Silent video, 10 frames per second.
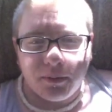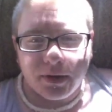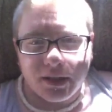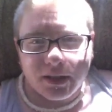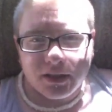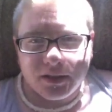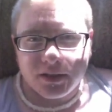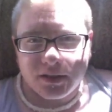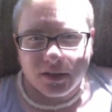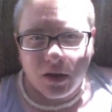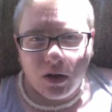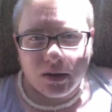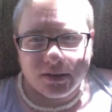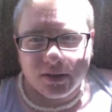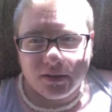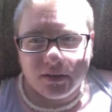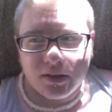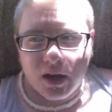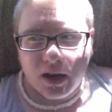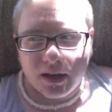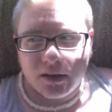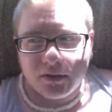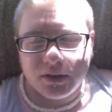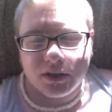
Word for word: but it's caused a lot of